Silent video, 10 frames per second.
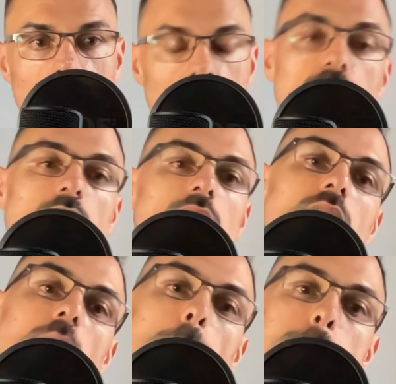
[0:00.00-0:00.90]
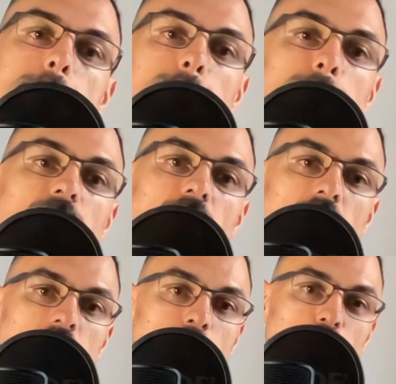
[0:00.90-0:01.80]
Okay, there
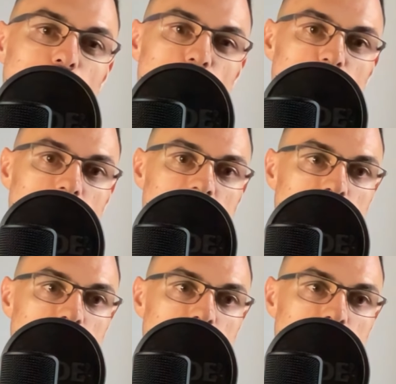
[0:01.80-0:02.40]
are a couple of improvements